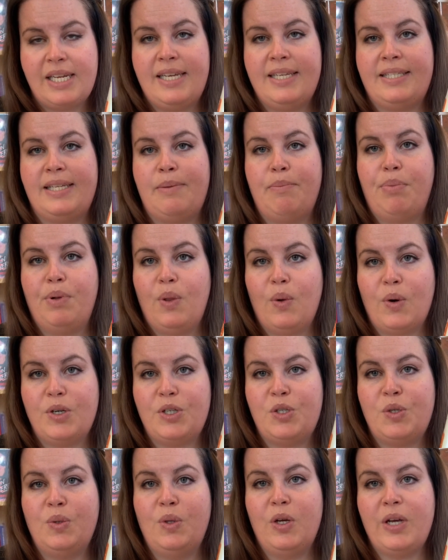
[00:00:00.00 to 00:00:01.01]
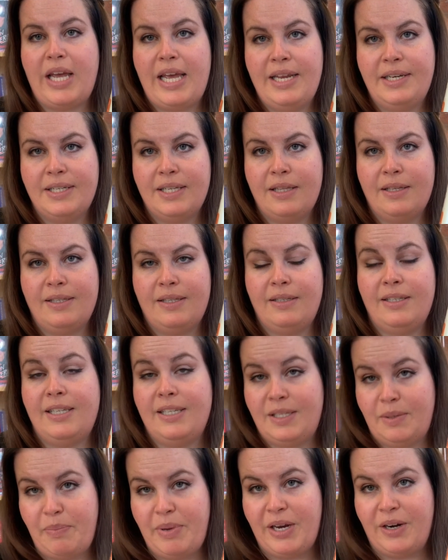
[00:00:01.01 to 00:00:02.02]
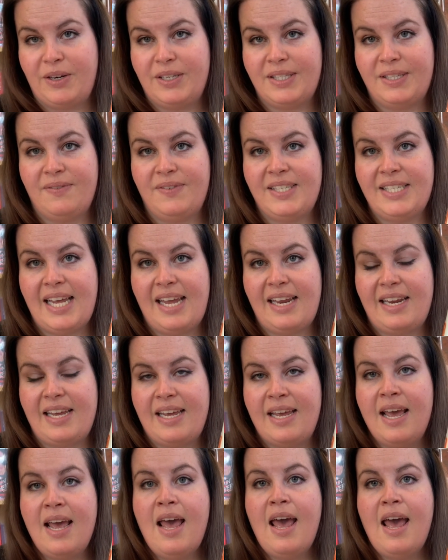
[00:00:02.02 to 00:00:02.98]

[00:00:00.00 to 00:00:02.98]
is implored to look into the disappearance of Sadie